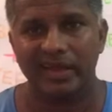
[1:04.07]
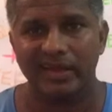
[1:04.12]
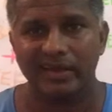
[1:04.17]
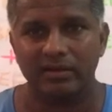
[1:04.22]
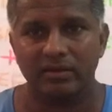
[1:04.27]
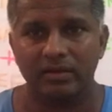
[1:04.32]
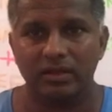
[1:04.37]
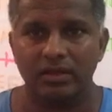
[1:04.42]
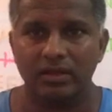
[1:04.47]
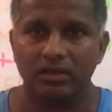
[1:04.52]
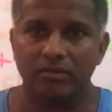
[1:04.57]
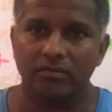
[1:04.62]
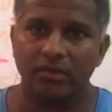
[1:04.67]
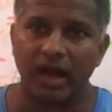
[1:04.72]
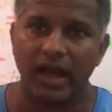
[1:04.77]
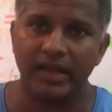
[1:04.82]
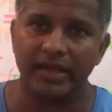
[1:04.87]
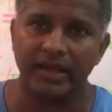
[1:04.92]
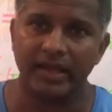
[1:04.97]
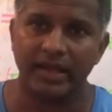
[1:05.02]
at uh,
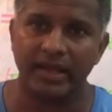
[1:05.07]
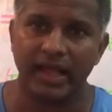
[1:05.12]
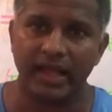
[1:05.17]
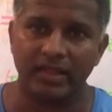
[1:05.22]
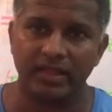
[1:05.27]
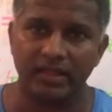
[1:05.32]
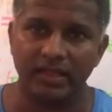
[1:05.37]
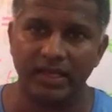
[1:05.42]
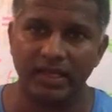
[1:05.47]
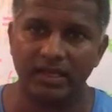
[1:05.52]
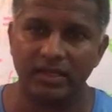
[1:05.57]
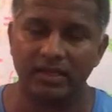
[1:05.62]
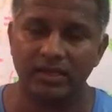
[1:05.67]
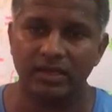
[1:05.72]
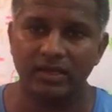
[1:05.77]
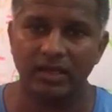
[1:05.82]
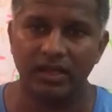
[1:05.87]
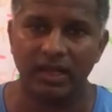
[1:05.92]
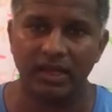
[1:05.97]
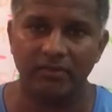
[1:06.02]
high-end athlete
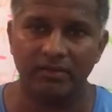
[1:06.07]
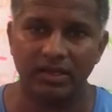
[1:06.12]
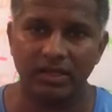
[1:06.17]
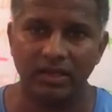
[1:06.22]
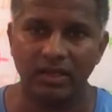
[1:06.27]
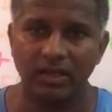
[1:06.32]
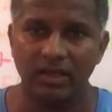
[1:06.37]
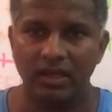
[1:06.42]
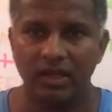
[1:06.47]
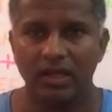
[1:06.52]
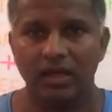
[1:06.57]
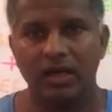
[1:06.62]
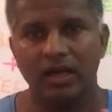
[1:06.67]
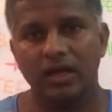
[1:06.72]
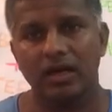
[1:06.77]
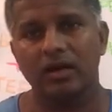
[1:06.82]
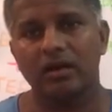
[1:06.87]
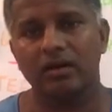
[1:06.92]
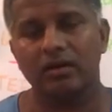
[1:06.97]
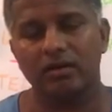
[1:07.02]
level.
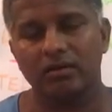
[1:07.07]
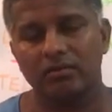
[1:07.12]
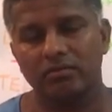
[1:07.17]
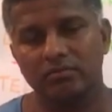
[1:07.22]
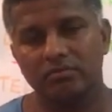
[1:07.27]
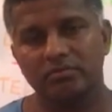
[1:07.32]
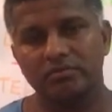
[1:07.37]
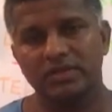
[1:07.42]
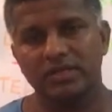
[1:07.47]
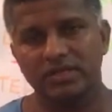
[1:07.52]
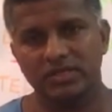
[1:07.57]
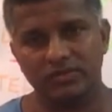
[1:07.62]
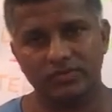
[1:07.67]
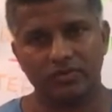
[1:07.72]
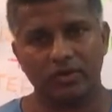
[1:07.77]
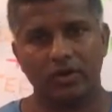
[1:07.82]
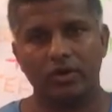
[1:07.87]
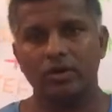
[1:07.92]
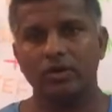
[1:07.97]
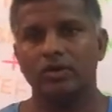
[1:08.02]
Uh, this is
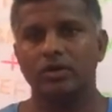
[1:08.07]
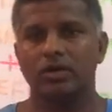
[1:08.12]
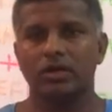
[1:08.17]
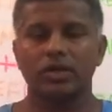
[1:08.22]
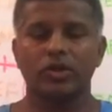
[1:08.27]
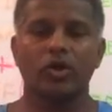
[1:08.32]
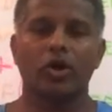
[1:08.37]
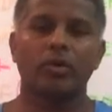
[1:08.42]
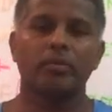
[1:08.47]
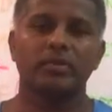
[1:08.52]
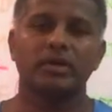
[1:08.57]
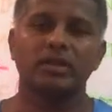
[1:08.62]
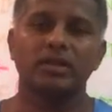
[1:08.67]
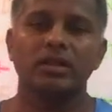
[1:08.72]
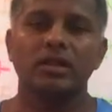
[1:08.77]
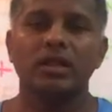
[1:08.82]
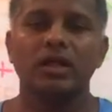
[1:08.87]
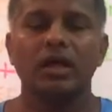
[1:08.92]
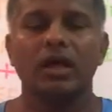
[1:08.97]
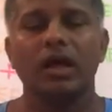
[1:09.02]
for normal
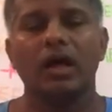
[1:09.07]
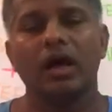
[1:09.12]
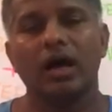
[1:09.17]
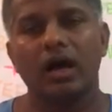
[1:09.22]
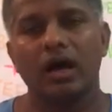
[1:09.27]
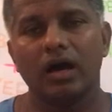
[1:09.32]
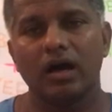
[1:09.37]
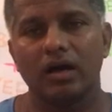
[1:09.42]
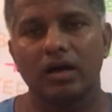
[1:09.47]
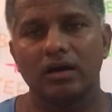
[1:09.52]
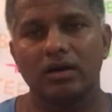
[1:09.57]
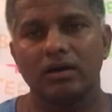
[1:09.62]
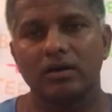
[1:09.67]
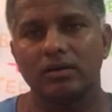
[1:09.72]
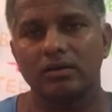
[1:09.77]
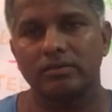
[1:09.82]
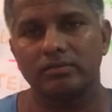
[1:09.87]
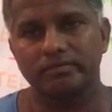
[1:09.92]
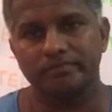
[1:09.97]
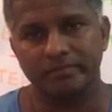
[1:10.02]
uh,
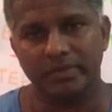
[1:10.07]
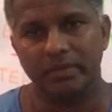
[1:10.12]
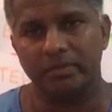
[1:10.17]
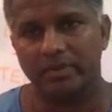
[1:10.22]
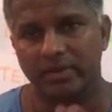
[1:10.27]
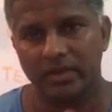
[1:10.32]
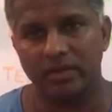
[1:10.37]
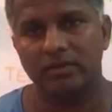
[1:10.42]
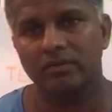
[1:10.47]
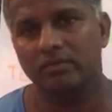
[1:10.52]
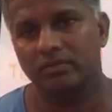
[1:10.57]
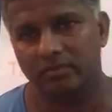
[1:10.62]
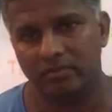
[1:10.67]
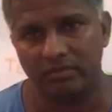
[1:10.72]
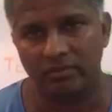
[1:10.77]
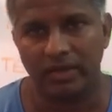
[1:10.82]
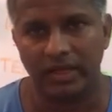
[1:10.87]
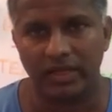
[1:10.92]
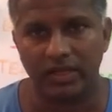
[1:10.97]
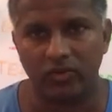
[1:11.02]
people
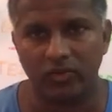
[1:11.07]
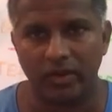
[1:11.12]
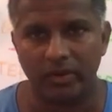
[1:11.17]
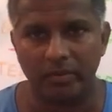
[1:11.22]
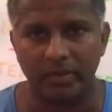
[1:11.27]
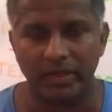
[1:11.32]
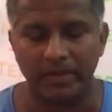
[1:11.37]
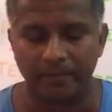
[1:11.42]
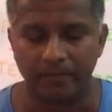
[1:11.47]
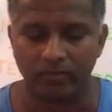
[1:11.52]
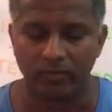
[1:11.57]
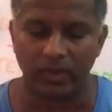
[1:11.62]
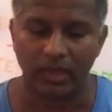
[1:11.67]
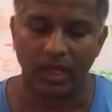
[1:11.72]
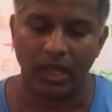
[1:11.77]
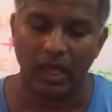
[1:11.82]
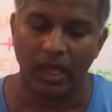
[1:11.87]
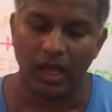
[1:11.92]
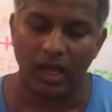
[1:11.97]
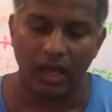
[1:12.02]
like you and me.
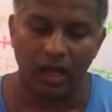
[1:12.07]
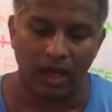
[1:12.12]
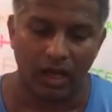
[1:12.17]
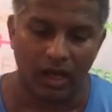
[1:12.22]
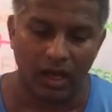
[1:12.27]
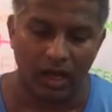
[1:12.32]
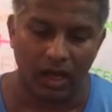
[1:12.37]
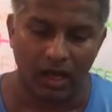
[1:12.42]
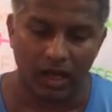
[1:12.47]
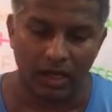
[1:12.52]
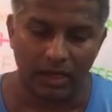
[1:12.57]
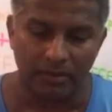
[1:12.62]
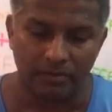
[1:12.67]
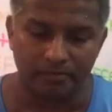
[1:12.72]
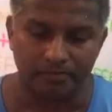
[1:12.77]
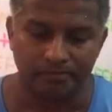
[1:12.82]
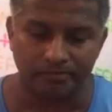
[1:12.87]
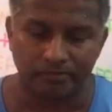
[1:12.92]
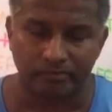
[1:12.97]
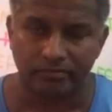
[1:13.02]

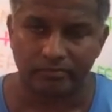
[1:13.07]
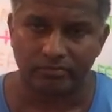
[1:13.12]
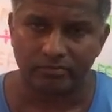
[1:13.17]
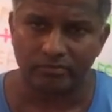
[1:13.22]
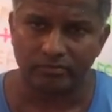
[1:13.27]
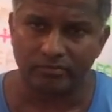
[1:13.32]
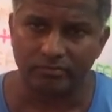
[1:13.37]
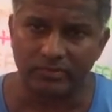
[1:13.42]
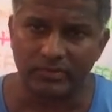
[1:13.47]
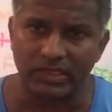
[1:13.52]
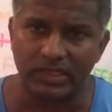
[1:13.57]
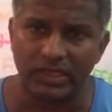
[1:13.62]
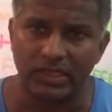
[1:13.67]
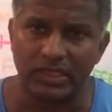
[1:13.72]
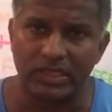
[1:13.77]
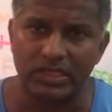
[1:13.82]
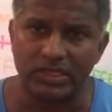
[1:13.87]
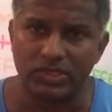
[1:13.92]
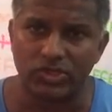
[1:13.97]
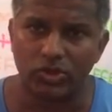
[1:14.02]
Um,
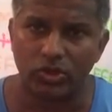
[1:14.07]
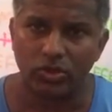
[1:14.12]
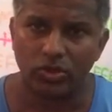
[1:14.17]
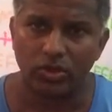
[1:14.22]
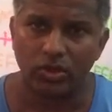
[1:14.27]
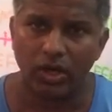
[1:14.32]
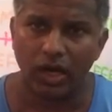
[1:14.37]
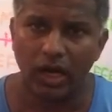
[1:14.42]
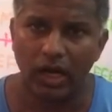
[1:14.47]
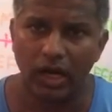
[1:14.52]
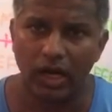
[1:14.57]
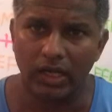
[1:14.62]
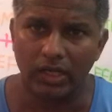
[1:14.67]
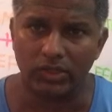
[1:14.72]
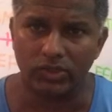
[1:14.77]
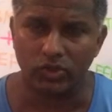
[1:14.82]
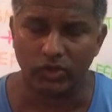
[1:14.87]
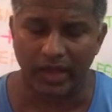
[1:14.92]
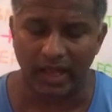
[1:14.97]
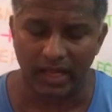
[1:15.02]
so
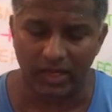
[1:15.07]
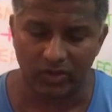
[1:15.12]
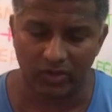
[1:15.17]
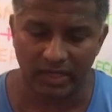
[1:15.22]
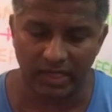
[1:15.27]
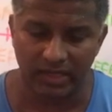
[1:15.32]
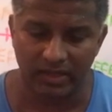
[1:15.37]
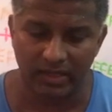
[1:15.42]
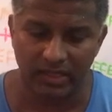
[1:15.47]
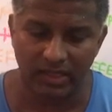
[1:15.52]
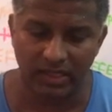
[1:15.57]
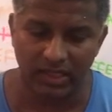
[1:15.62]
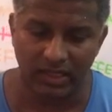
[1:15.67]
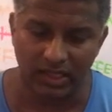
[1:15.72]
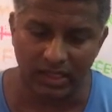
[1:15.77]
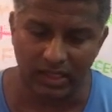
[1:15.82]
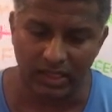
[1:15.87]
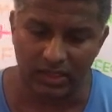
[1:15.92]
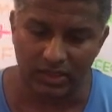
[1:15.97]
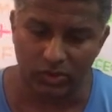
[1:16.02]
to calculate
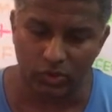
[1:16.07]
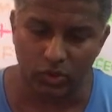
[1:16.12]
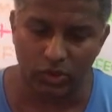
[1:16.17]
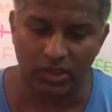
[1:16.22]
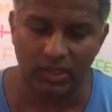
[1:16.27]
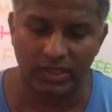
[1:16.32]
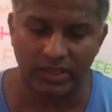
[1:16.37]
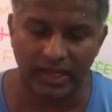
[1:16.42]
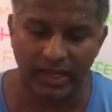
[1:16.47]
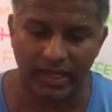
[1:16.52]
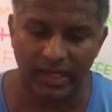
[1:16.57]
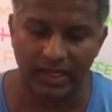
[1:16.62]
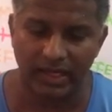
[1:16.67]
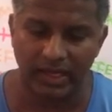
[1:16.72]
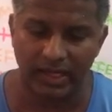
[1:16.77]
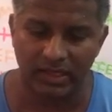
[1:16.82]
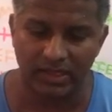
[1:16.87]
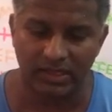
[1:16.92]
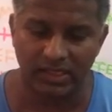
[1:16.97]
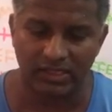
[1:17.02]
the total daily
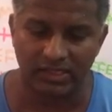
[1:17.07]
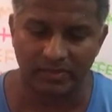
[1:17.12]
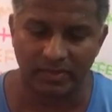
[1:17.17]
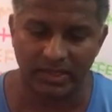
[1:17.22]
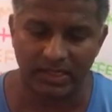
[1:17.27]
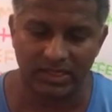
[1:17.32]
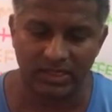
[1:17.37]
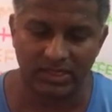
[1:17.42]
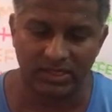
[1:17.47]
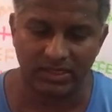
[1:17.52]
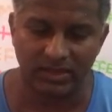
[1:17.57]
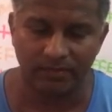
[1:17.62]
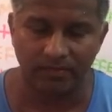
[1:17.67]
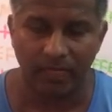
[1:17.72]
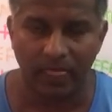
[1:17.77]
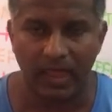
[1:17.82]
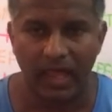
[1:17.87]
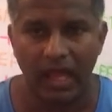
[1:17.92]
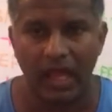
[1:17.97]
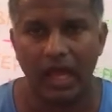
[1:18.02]
energy expenditure,
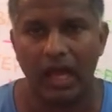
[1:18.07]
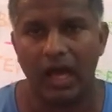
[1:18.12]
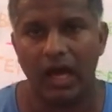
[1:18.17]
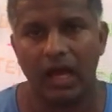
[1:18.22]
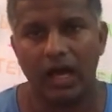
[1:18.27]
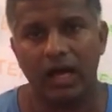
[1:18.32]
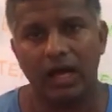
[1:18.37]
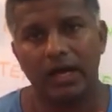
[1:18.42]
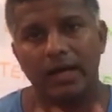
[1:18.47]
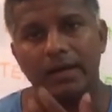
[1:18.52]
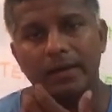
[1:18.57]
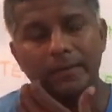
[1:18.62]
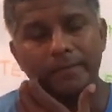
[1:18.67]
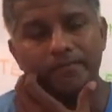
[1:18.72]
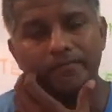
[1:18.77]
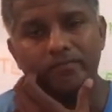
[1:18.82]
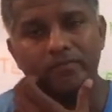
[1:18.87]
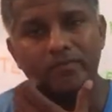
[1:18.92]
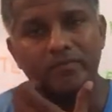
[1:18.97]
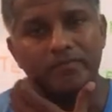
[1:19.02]

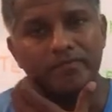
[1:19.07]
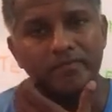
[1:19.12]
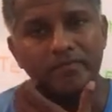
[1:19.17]
um,